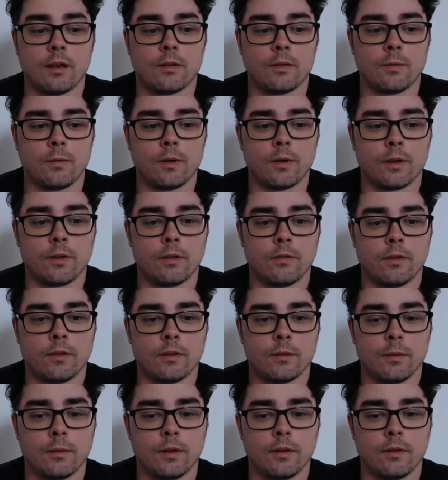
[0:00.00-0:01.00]
it to work in the
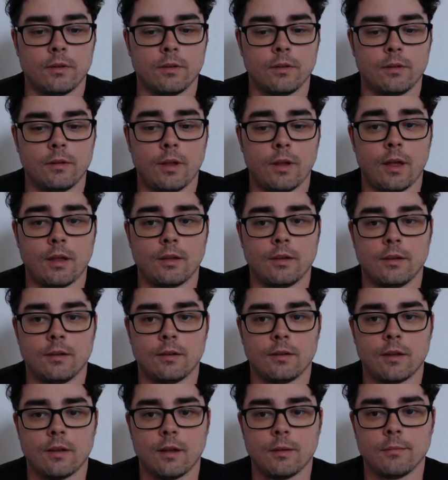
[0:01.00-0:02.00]
first place. Yeah, it did
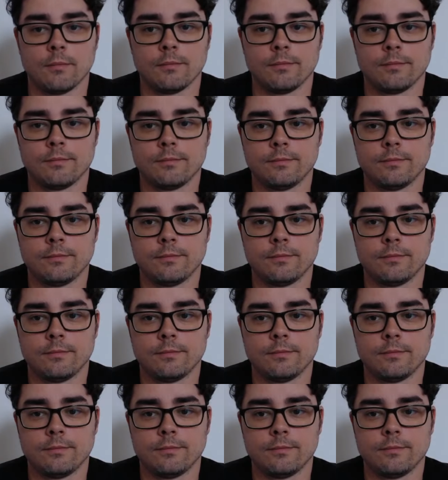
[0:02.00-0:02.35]
stop.